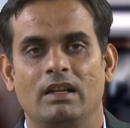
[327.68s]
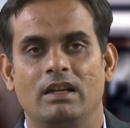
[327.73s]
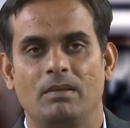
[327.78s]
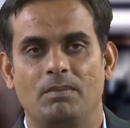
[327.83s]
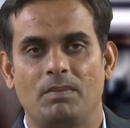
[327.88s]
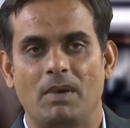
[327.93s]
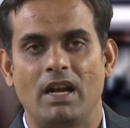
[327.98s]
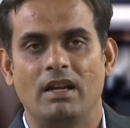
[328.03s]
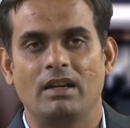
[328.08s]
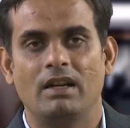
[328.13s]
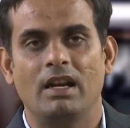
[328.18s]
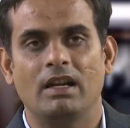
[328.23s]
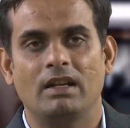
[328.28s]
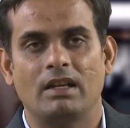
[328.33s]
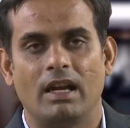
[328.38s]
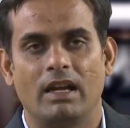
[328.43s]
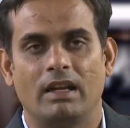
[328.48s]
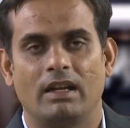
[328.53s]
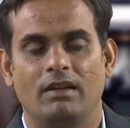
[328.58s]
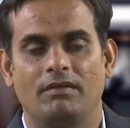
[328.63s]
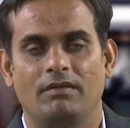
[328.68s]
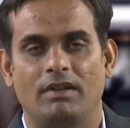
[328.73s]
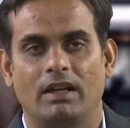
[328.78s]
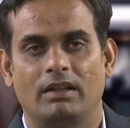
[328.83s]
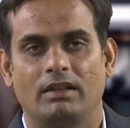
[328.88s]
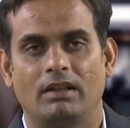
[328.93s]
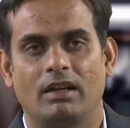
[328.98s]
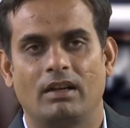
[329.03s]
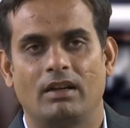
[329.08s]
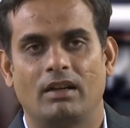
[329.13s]
independent
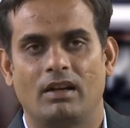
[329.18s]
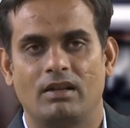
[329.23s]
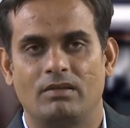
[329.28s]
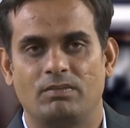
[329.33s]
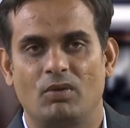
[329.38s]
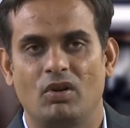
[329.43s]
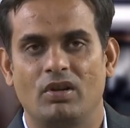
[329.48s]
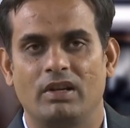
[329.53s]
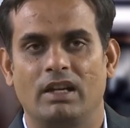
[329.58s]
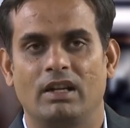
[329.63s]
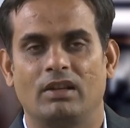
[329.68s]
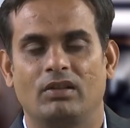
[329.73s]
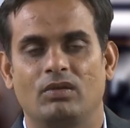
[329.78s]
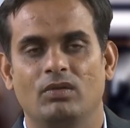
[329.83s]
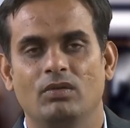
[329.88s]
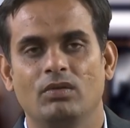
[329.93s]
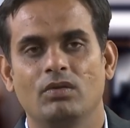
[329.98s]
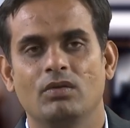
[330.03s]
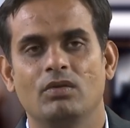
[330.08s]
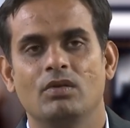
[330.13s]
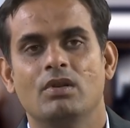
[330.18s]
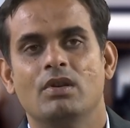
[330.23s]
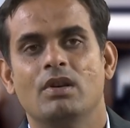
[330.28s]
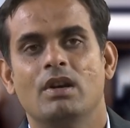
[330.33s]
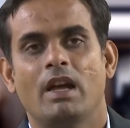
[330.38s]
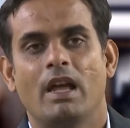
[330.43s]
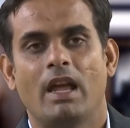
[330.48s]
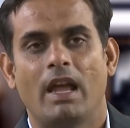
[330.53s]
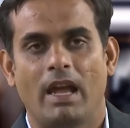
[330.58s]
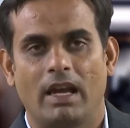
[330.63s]
eigenvector corresponding to
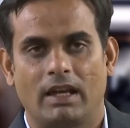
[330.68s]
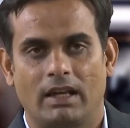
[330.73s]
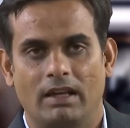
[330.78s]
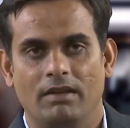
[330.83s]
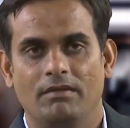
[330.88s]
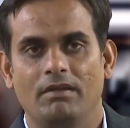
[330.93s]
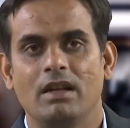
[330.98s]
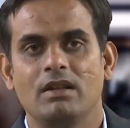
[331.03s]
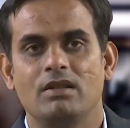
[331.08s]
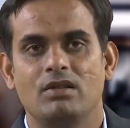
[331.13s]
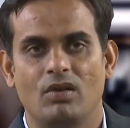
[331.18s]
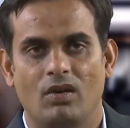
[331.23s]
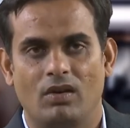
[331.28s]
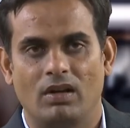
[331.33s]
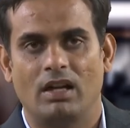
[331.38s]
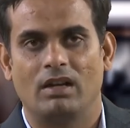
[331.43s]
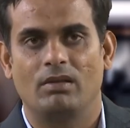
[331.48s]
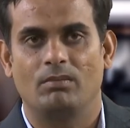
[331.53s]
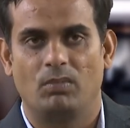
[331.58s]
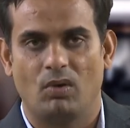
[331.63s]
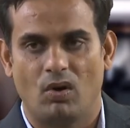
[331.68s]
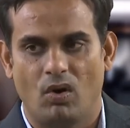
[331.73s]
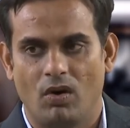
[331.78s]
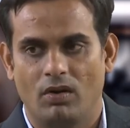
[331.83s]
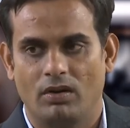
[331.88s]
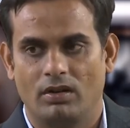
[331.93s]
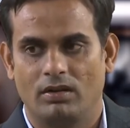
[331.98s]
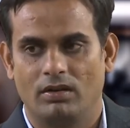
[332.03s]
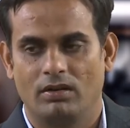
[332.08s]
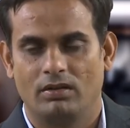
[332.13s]
a given Jordan
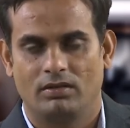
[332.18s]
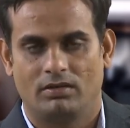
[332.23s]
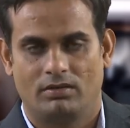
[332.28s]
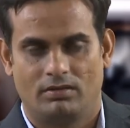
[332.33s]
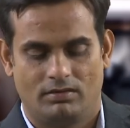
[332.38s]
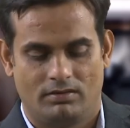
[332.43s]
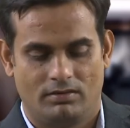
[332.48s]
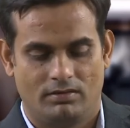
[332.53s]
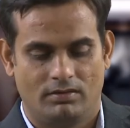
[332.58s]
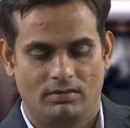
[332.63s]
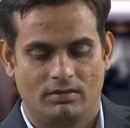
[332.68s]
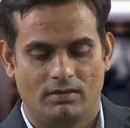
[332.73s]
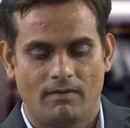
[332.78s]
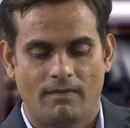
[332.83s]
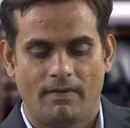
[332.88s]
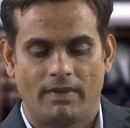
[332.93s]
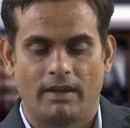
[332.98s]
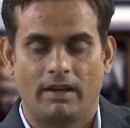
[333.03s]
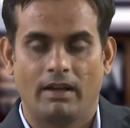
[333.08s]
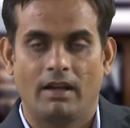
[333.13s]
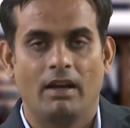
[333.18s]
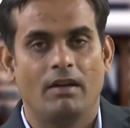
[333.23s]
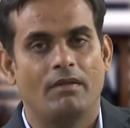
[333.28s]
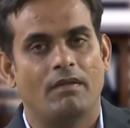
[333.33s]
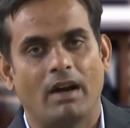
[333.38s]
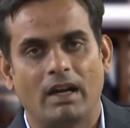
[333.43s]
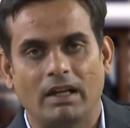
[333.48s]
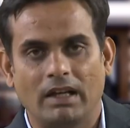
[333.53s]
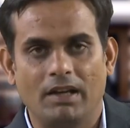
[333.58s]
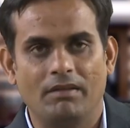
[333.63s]
block,
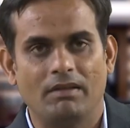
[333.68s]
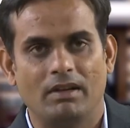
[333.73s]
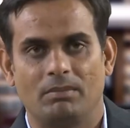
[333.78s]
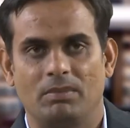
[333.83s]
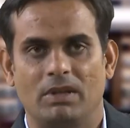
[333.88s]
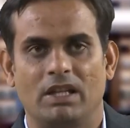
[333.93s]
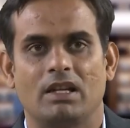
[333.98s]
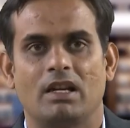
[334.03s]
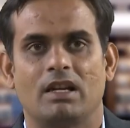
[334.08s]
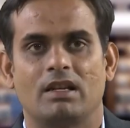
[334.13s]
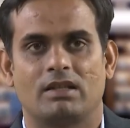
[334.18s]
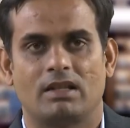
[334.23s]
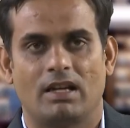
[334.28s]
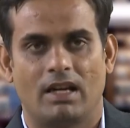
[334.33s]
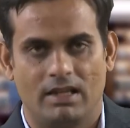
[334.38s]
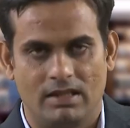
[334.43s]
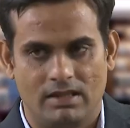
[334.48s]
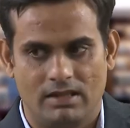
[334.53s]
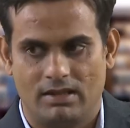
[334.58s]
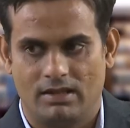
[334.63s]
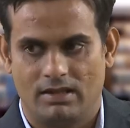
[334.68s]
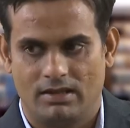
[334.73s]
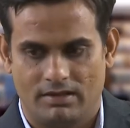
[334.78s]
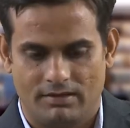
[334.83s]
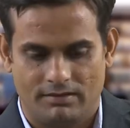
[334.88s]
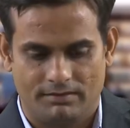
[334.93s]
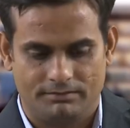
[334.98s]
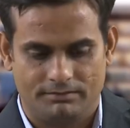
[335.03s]
whatever be the size.